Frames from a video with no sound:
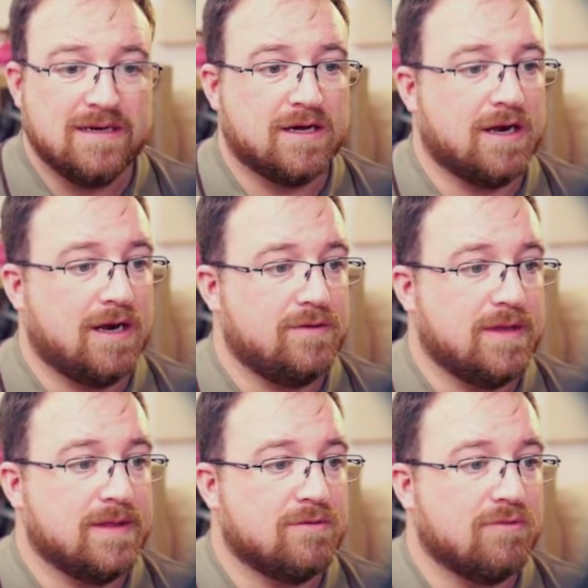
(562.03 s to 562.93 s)
Gonna load
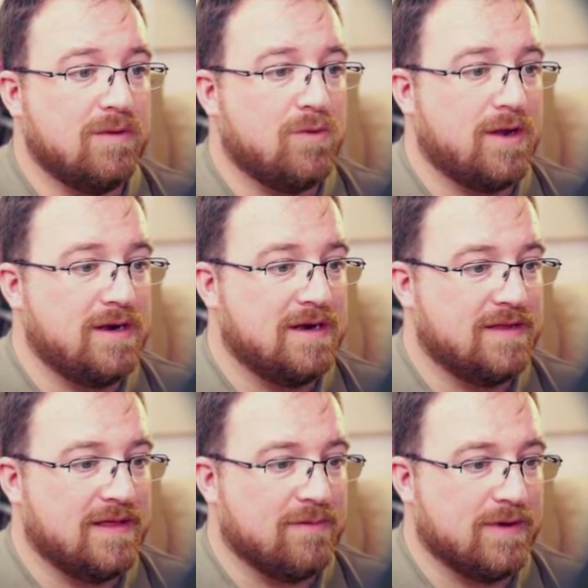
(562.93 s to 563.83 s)
in the green one.
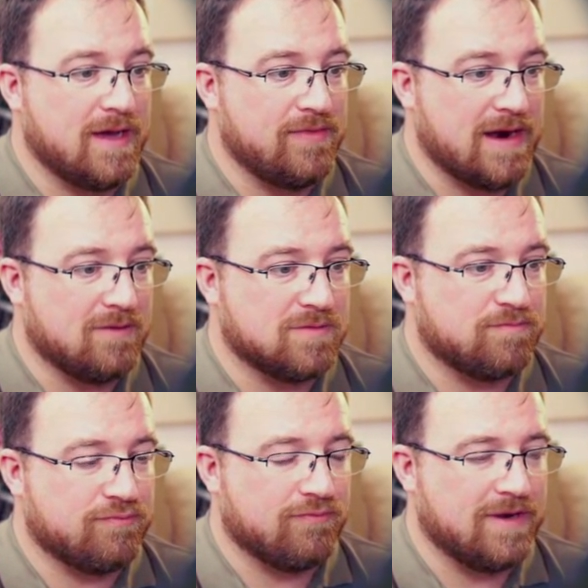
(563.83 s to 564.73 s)
There we go, that looks
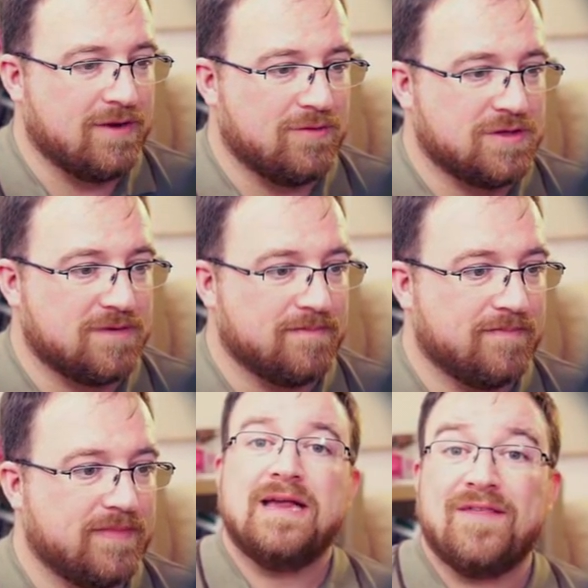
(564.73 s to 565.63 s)
pretty awesome.
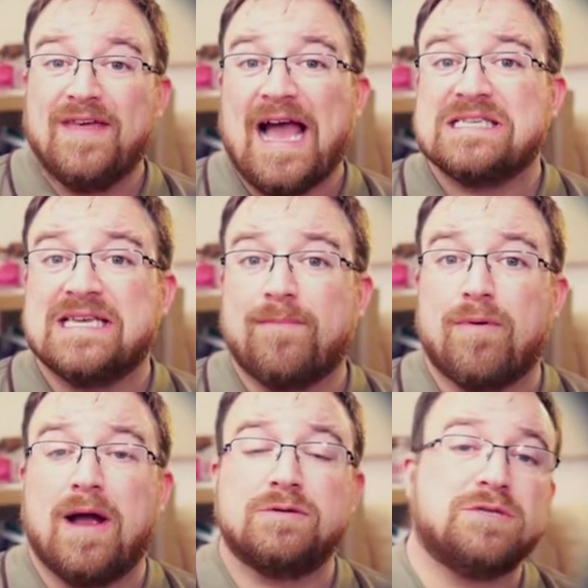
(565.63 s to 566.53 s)
Now the asset
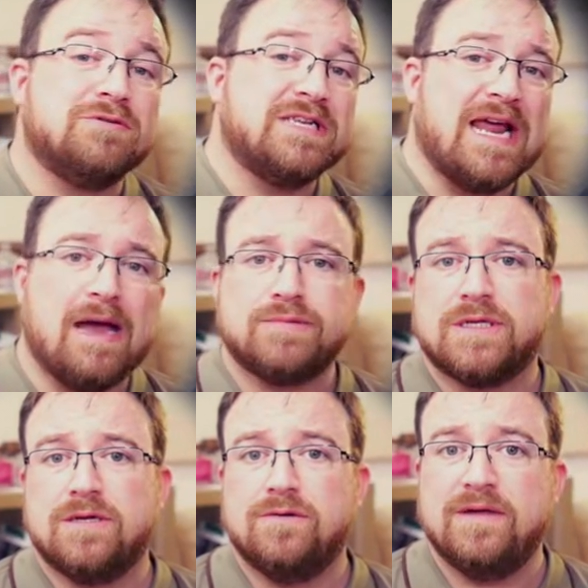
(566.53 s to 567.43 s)
browser is an
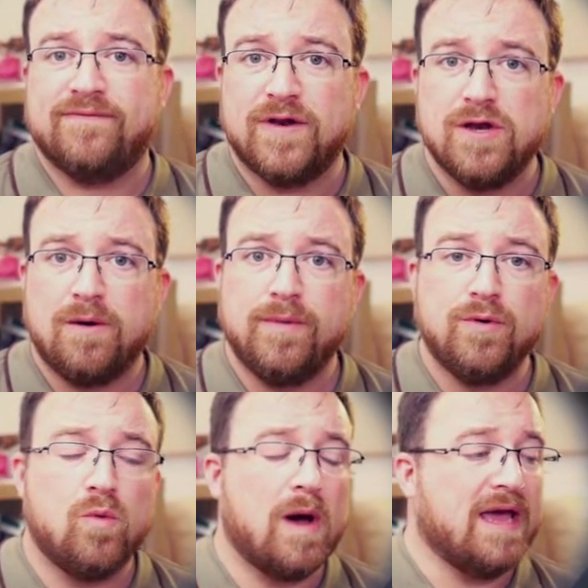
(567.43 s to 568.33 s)
absolutely
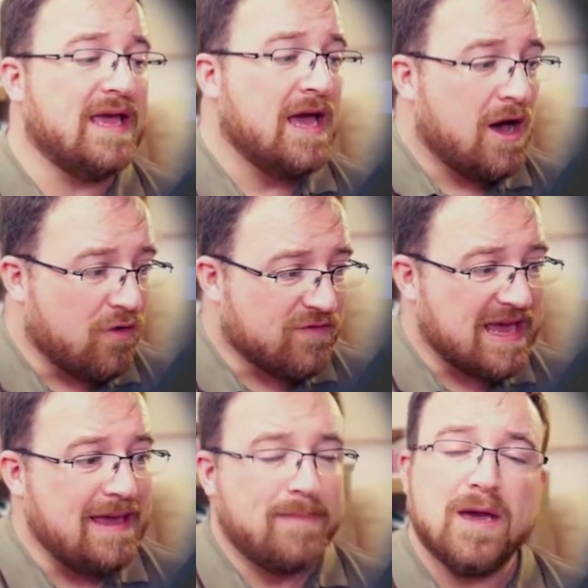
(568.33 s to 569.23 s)
phenomenal way of
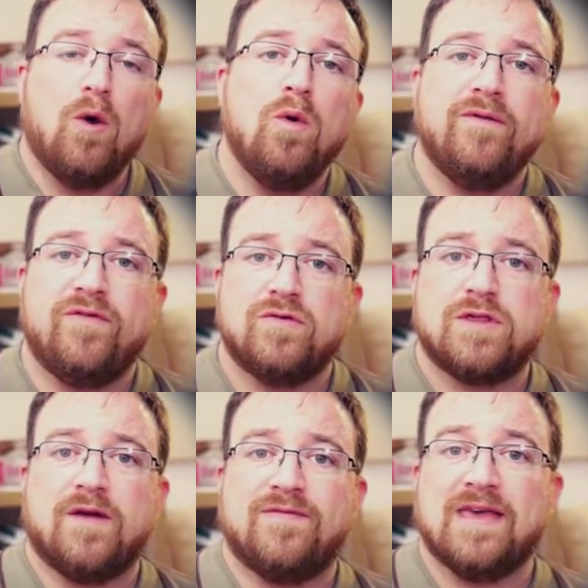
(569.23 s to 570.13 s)
keeping all of your
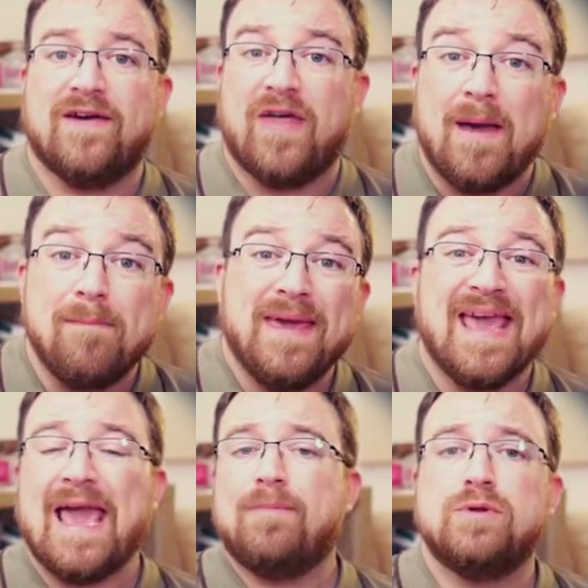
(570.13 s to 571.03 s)
stuff together and
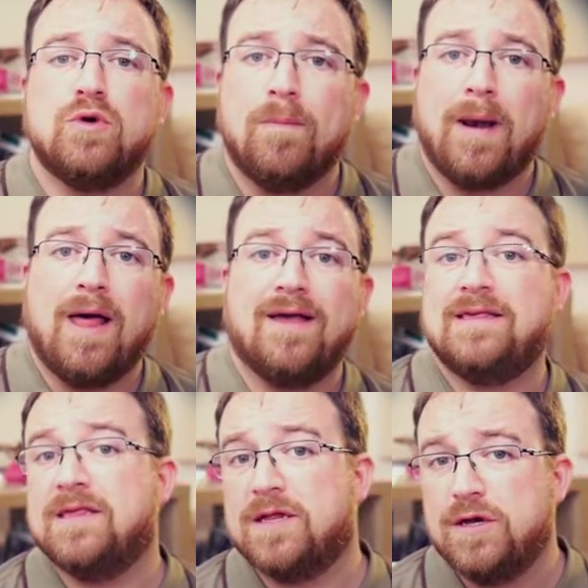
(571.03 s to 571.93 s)
being able to apply
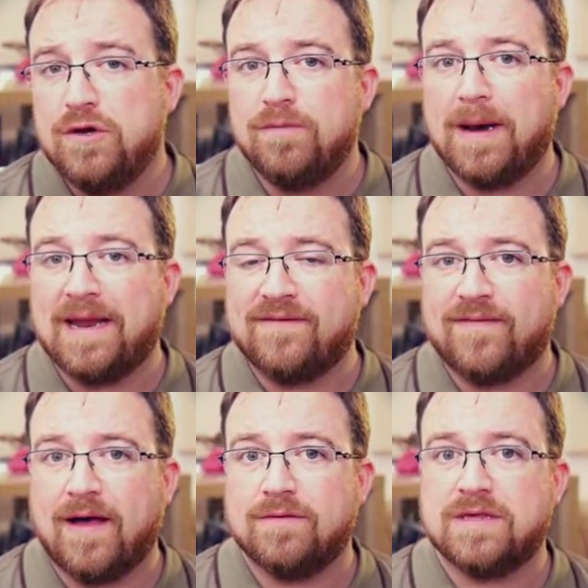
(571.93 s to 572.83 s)
it into new blend
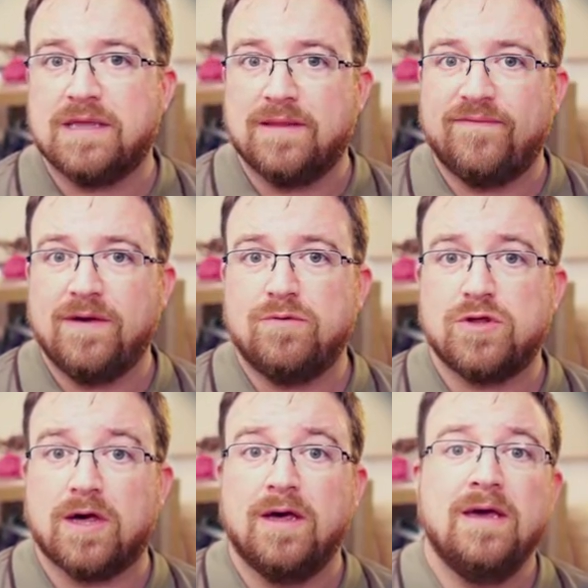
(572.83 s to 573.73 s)
files in the future.